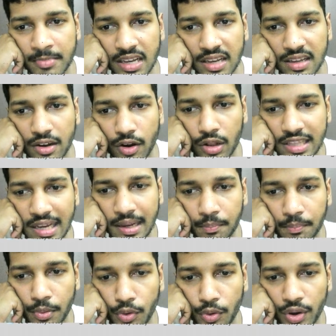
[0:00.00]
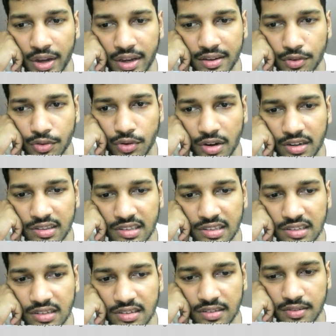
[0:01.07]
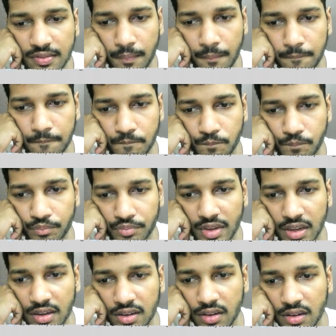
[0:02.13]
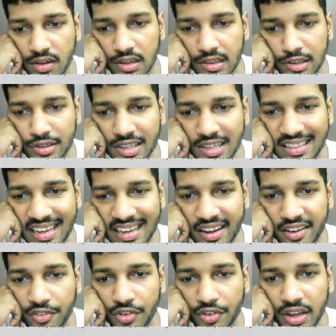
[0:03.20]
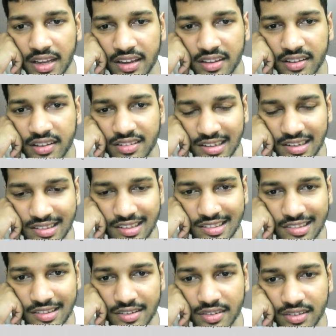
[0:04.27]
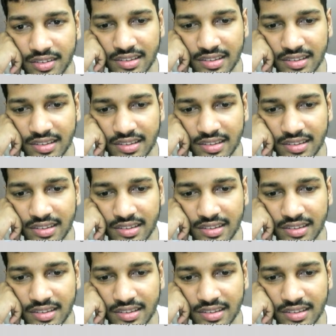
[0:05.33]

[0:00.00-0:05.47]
All the employees who are there. So the secondary is like the sons,